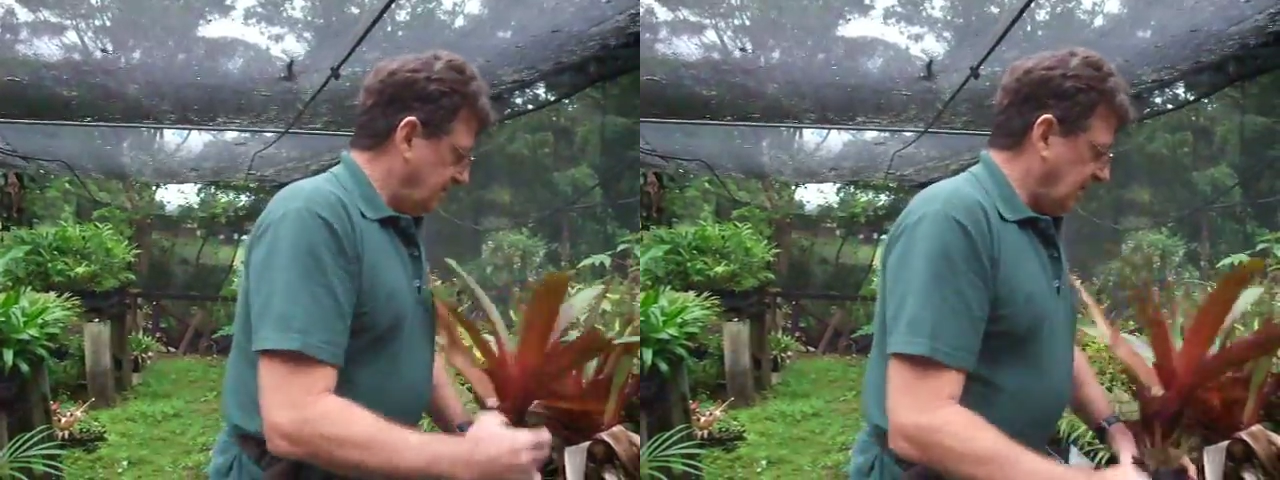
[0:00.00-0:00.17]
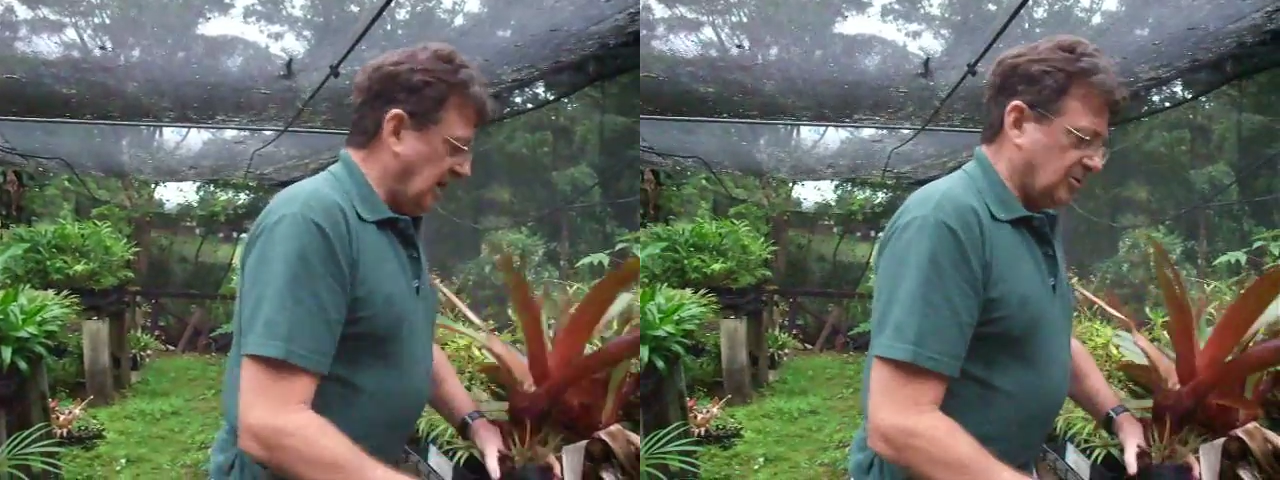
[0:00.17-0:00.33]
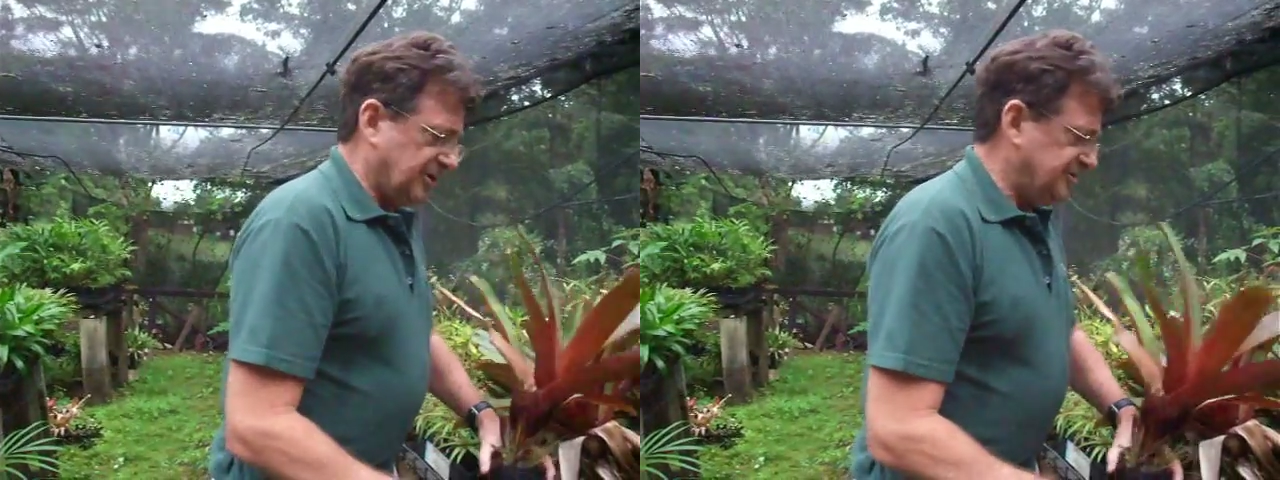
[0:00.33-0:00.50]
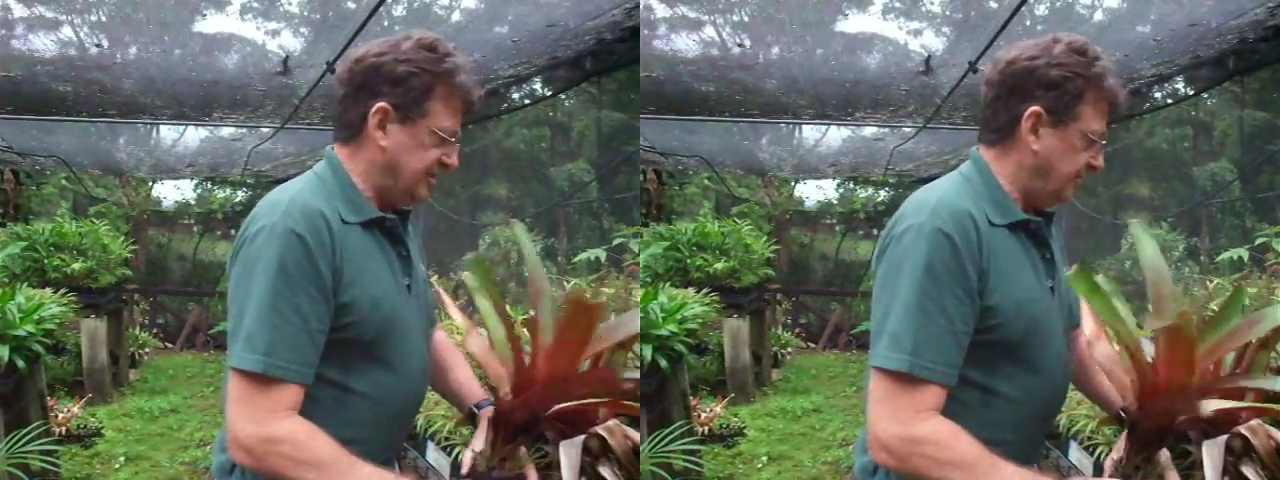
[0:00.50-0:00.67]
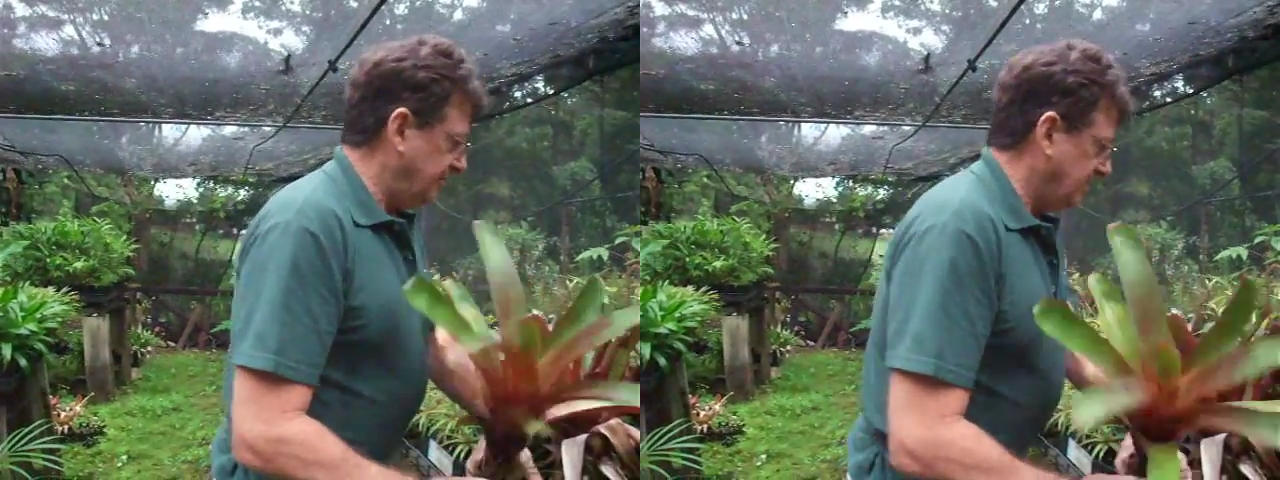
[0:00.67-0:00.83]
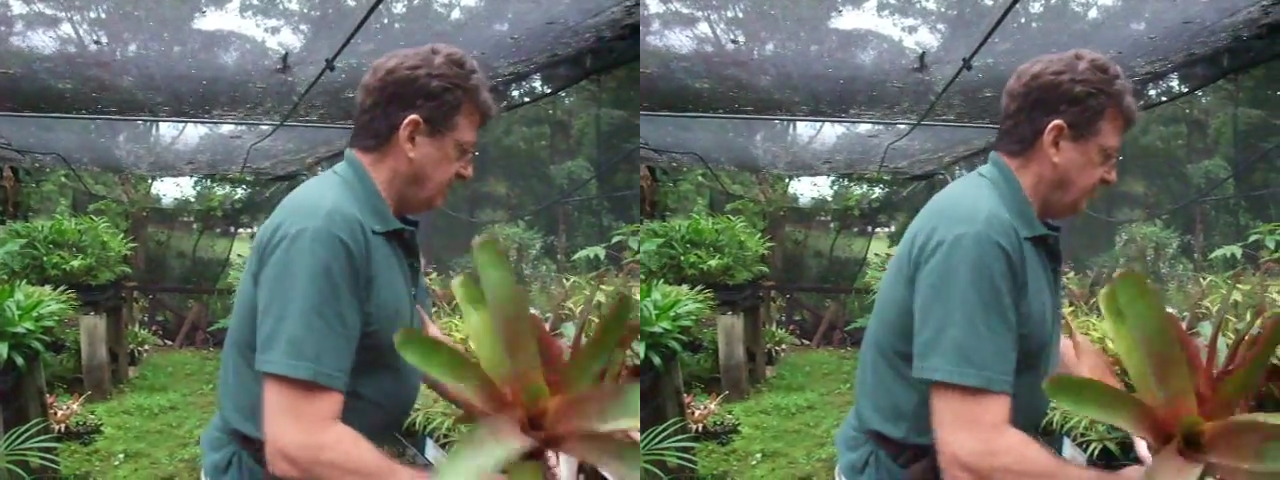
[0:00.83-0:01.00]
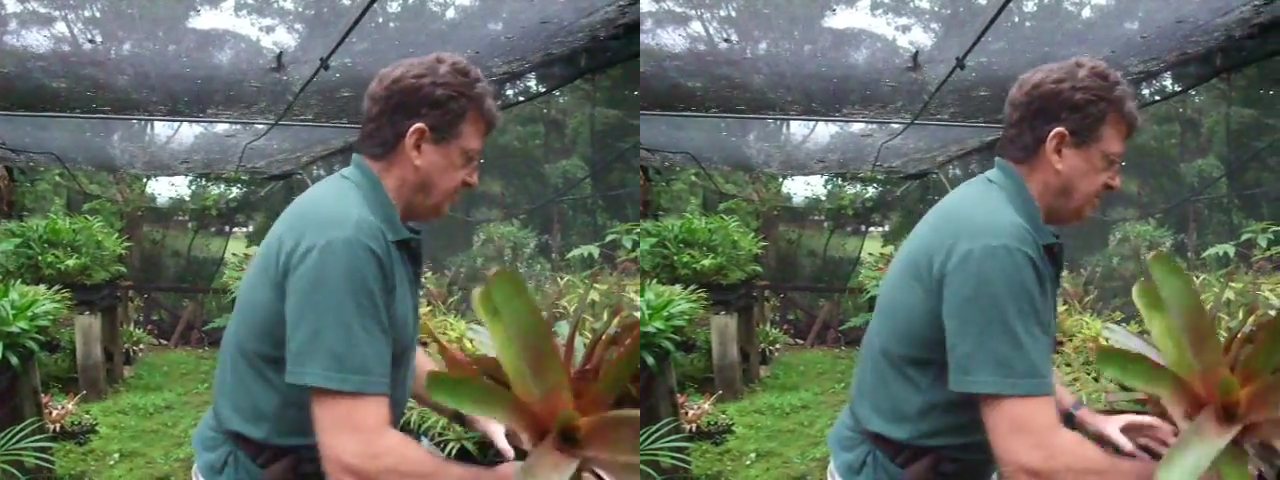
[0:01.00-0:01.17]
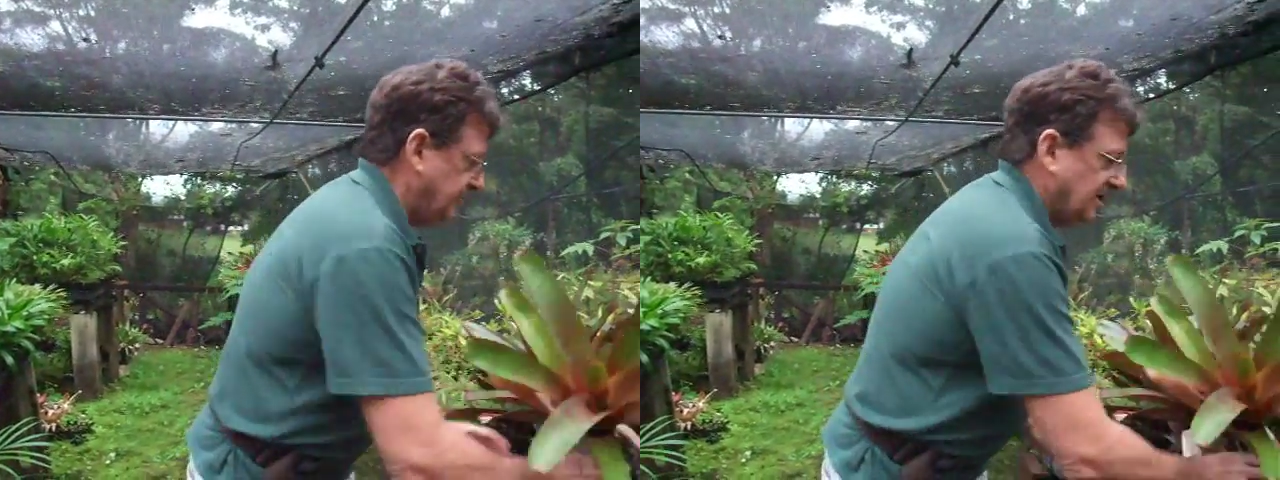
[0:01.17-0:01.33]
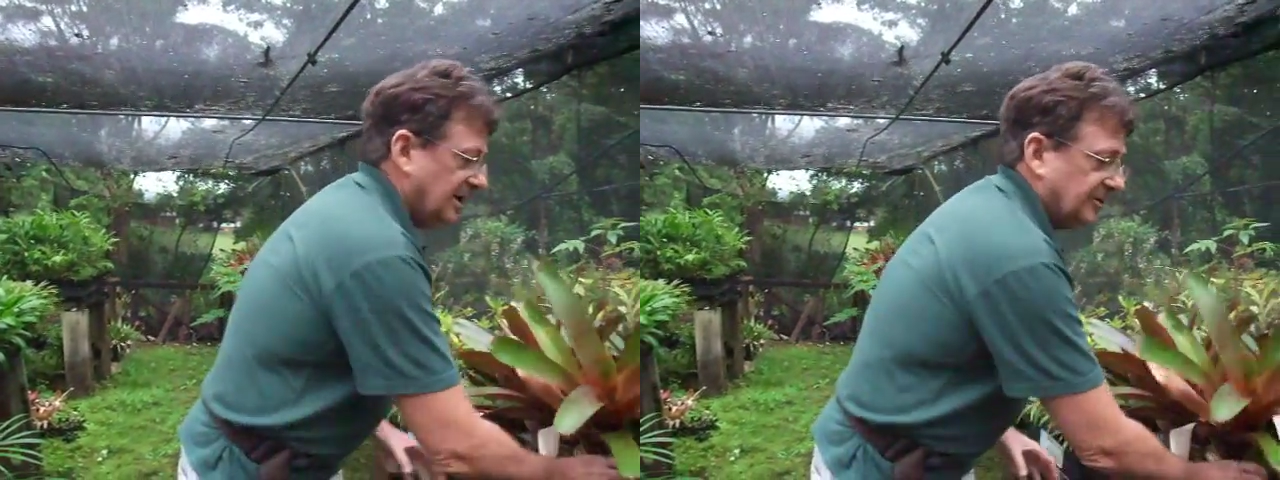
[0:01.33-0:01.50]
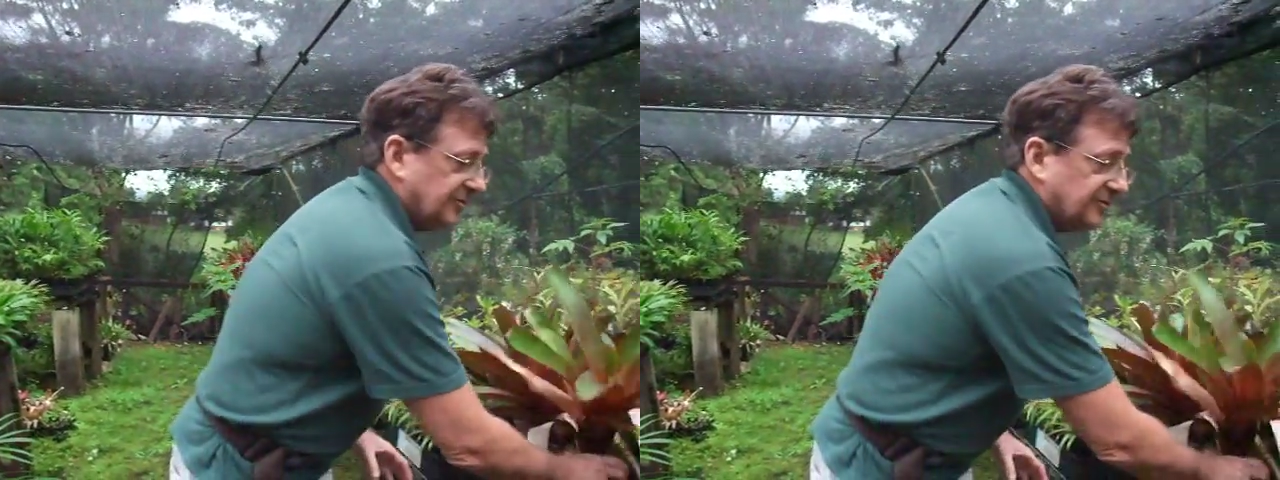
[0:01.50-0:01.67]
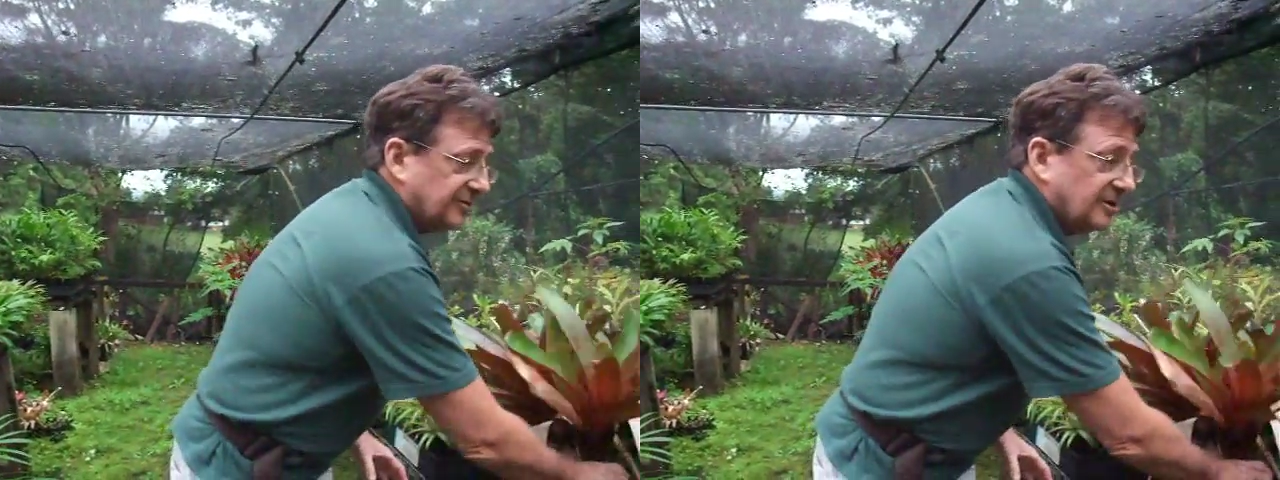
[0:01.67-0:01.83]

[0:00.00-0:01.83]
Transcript: Alcantara Imperialis,